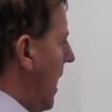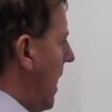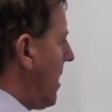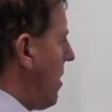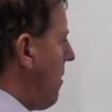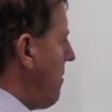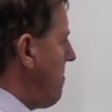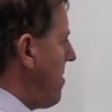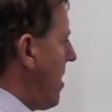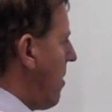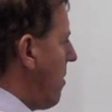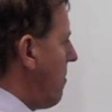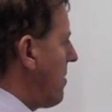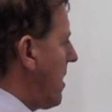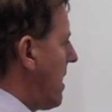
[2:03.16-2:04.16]
and lo and
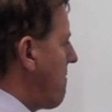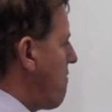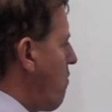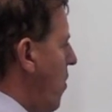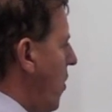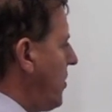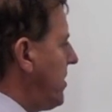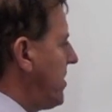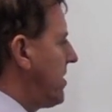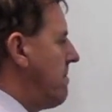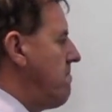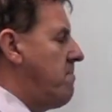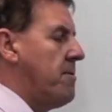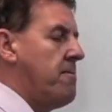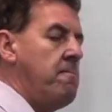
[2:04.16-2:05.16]
behold, in one
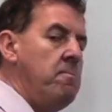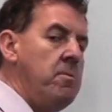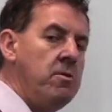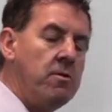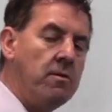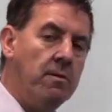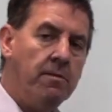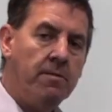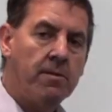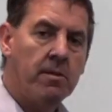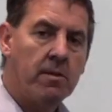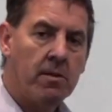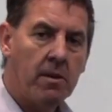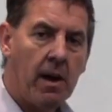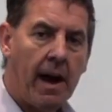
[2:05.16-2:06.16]
simple move,
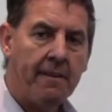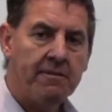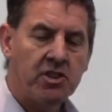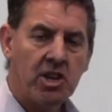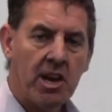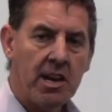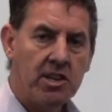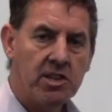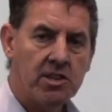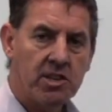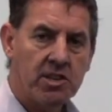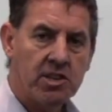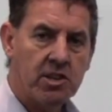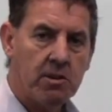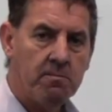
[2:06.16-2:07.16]
I've changed the
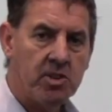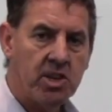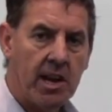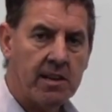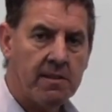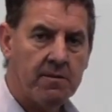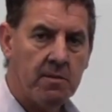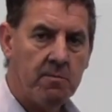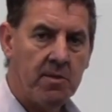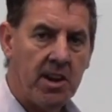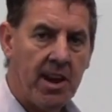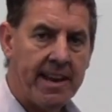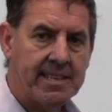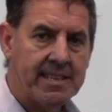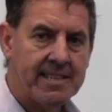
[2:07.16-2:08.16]
subject from the
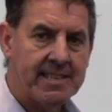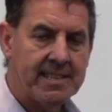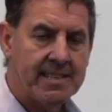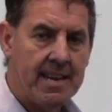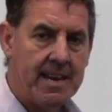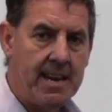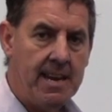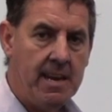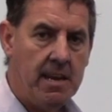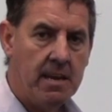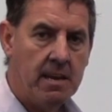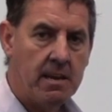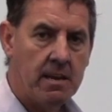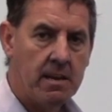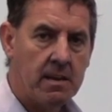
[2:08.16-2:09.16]
letter C
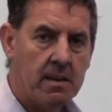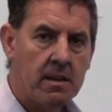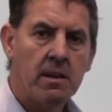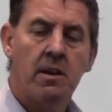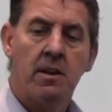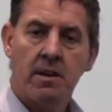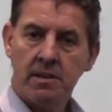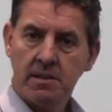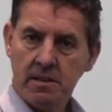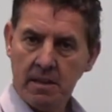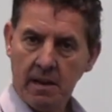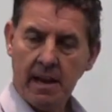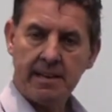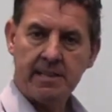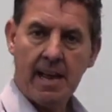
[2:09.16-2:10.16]
to the
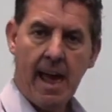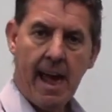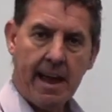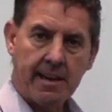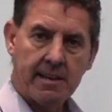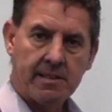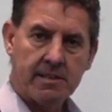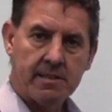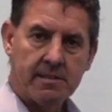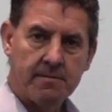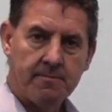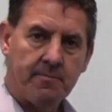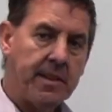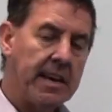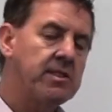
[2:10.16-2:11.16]
letter X.
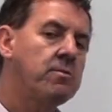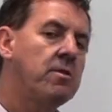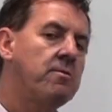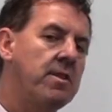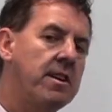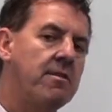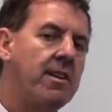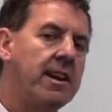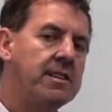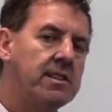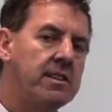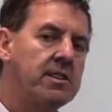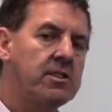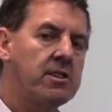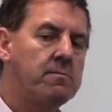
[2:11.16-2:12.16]
And that's what
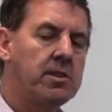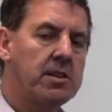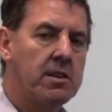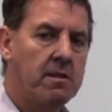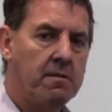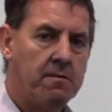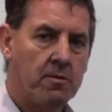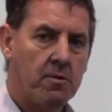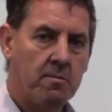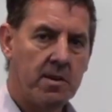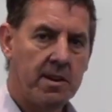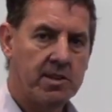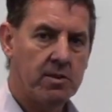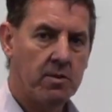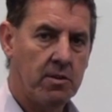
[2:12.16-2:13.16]
rearranging the subject of the
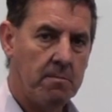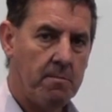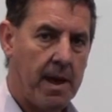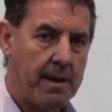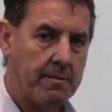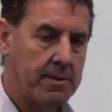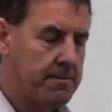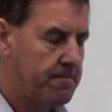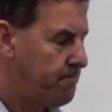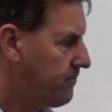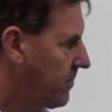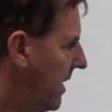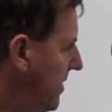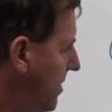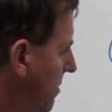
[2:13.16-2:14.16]
formula is all about.
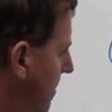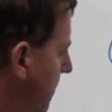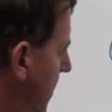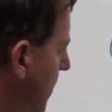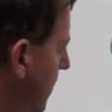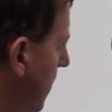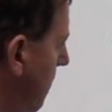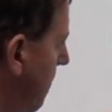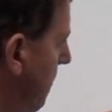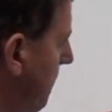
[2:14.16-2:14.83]
Let's do it for this one.